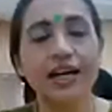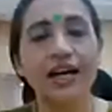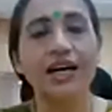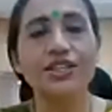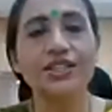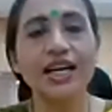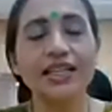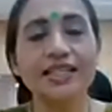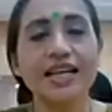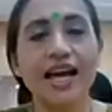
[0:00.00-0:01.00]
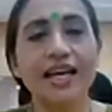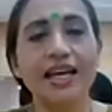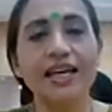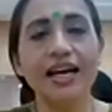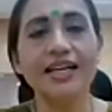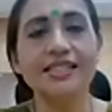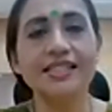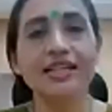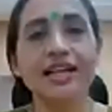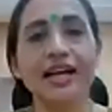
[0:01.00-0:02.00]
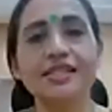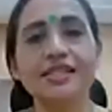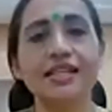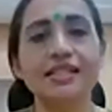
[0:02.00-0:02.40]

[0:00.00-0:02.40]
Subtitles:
Harsha Desai has said that.